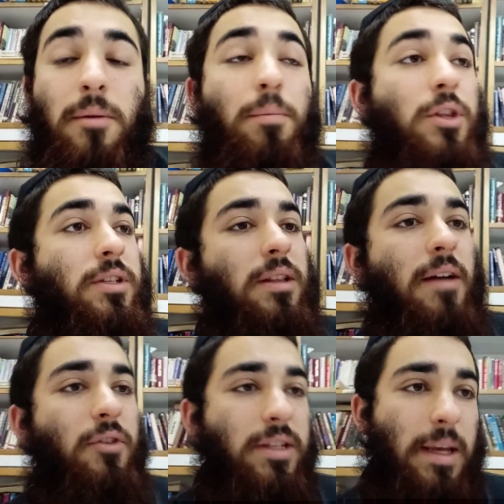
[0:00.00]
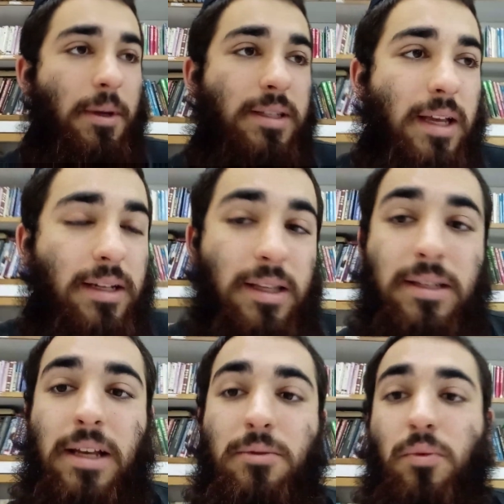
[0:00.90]
But there's a level that Tzemach Tzedek that
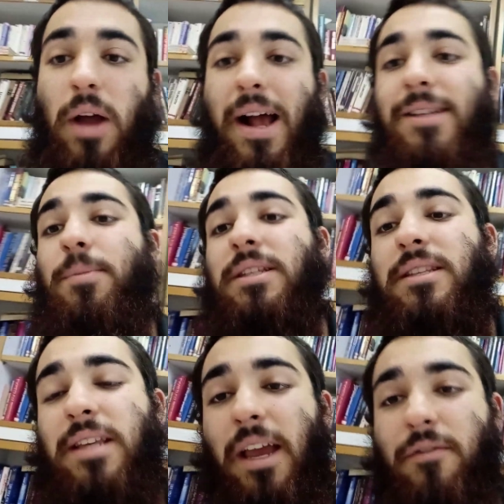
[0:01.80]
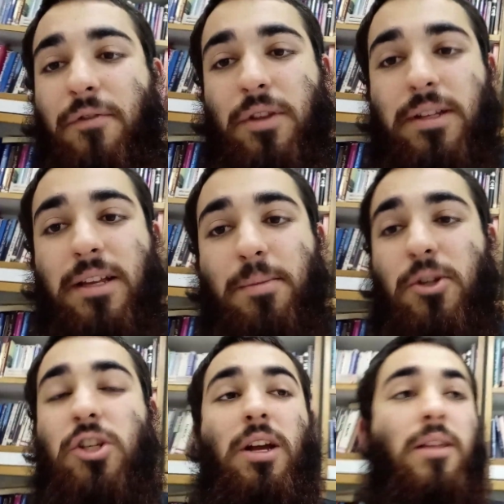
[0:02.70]
says has been saved for the days of
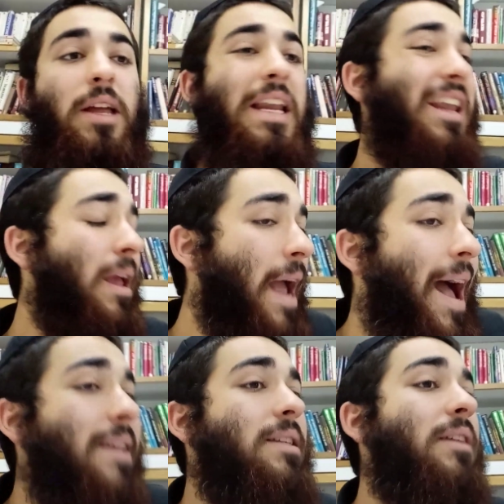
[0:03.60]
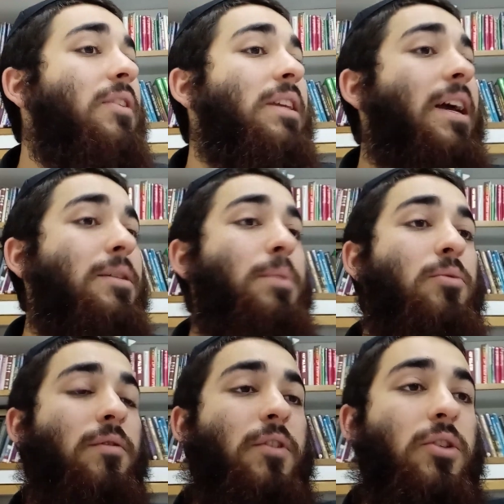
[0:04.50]
Mashiach that hasn't even yet been
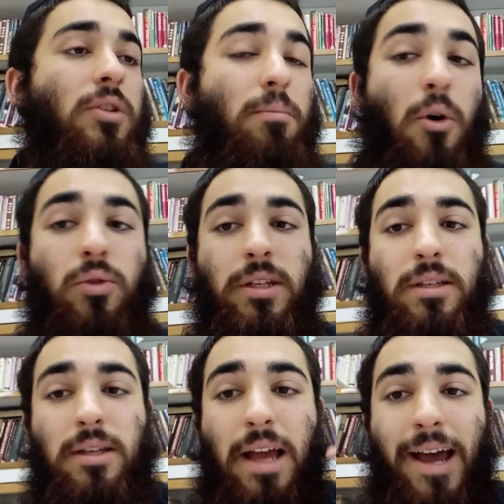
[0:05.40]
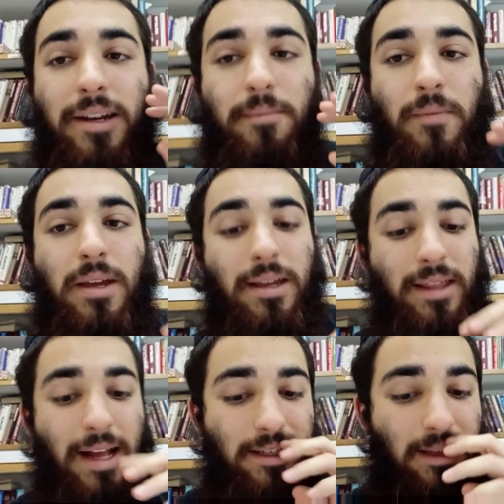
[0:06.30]
revealed to Moses and Adam.
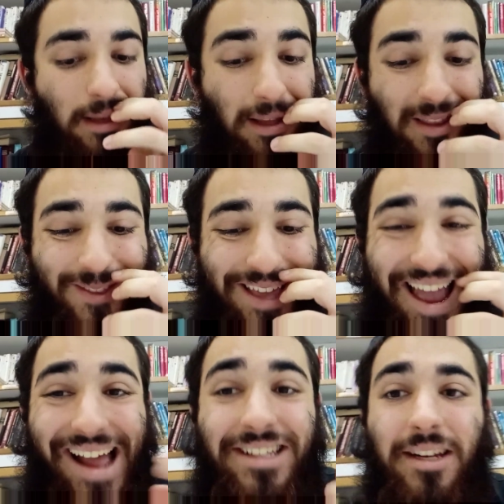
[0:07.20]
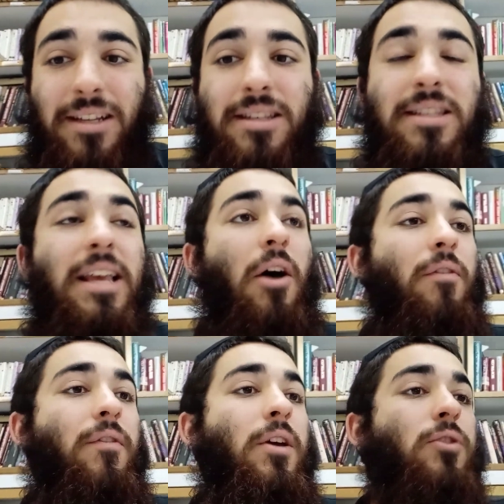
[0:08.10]
That's the Eden
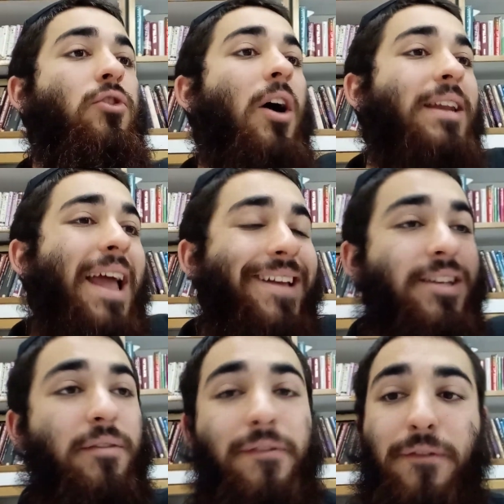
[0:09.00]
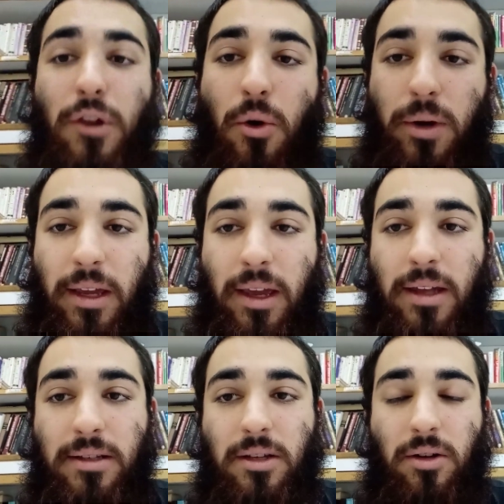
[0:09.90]
itself. not Eden flowing
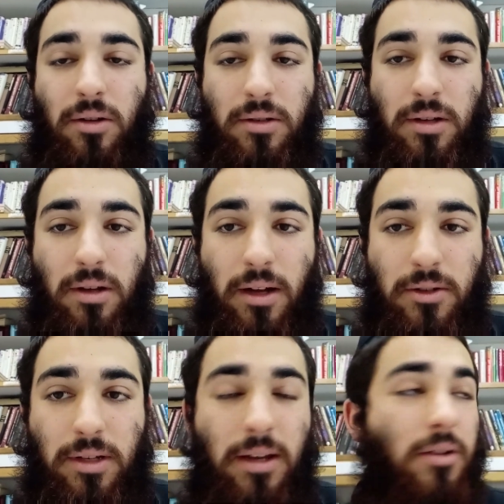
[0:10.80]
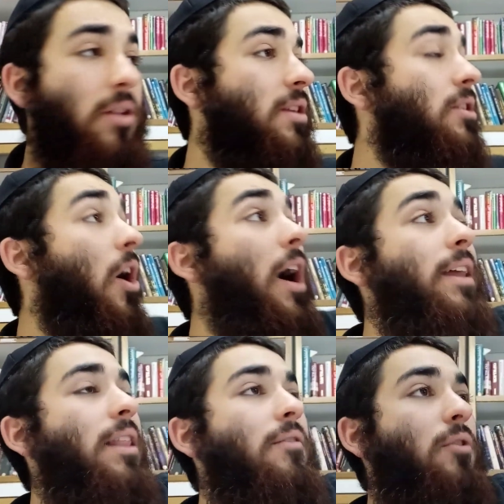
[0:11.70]
into understanding, not this high
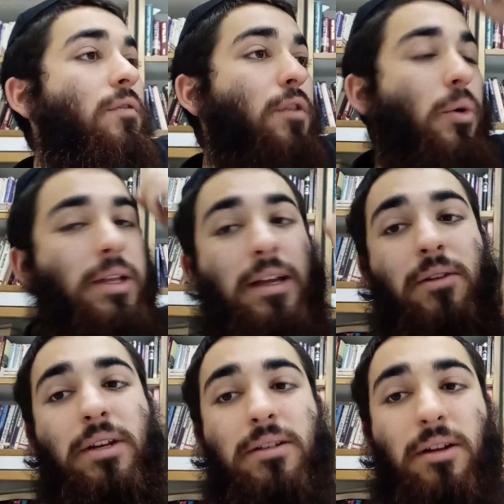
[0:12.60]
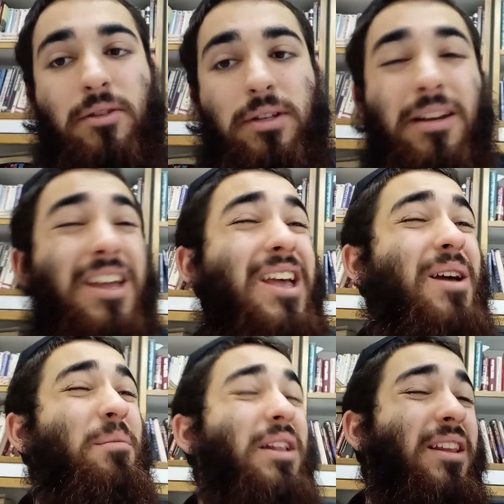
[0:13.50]
level flowing down into understanding,
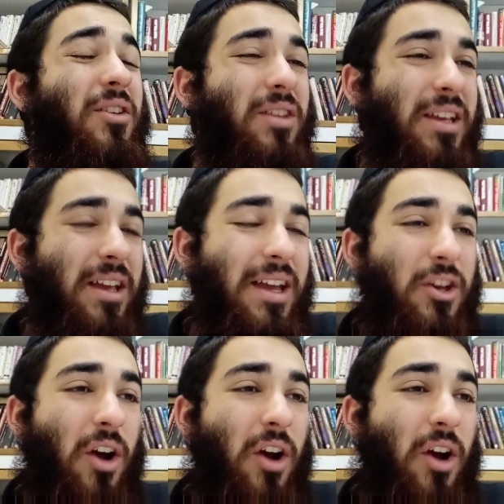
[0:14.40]
but literally your